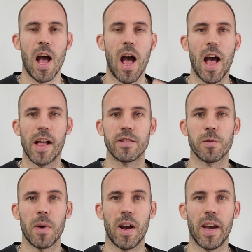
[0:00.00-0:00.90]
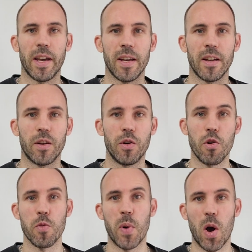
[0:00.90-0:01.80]
uh, to my
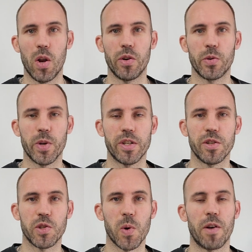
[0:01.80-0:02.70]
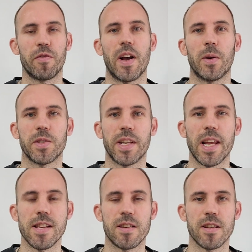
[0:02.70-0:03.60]
new pond, which is 12,000
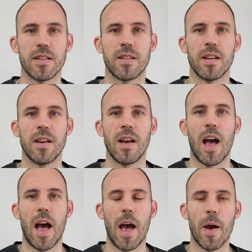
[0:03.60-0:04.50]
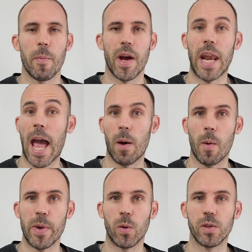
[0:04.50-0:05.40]
litres, um, and how
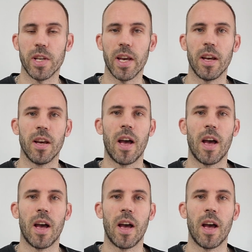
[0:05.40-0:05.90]
I built it.